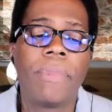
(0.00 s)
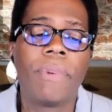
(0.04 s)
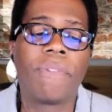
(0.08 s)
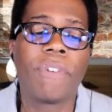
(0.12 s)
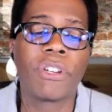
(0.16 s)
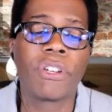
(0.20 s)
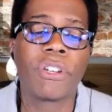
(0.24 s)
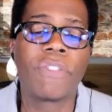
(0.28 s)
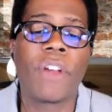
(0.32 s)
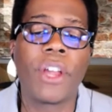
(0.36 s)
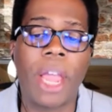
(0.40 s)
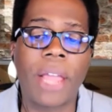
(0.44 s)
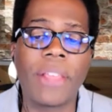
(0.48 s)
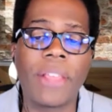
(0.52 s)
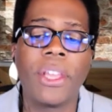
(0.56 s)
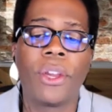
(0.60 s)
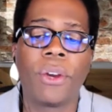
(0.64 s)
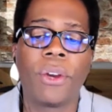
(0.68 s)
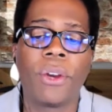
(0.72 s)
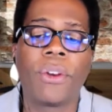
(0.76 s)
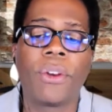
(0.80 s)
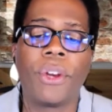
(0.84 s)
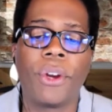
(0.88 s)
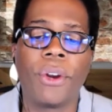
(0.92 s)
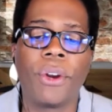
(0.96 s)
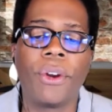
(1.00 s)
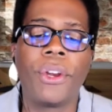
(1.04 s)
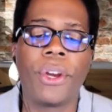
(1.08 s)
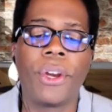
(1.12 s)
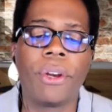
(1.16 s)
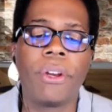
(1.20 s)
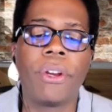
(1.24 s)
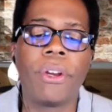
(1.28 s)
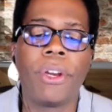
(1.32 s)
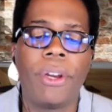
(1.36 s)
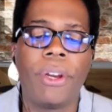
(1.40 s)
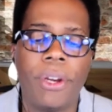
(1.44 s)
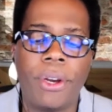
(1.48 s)
first of all, I think
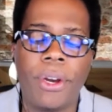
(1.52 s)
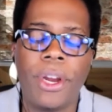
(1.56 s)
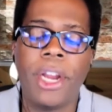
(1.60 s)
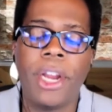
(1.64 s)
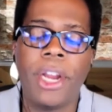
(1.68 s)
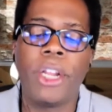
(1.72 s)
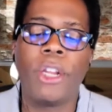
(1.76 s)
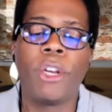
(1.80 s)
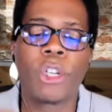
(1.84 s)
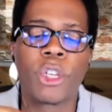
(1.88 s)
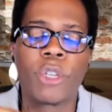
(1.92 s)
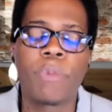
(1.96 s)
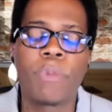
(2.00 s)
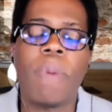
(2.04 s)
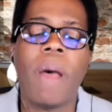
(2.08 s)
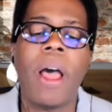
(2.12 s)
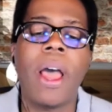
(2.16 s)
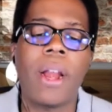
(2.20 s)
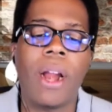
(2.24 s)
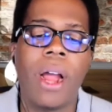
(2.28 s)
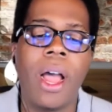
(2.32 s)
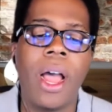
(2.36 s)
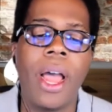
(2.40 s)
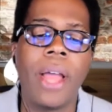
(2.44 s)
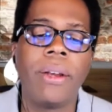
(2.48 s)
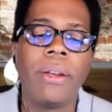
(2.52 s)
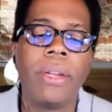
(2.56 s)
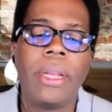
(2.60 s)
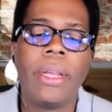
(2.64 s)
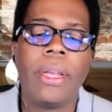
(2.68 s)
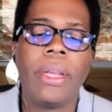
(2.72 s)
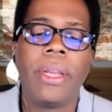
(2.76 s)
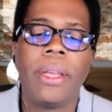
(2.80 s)
you're spot on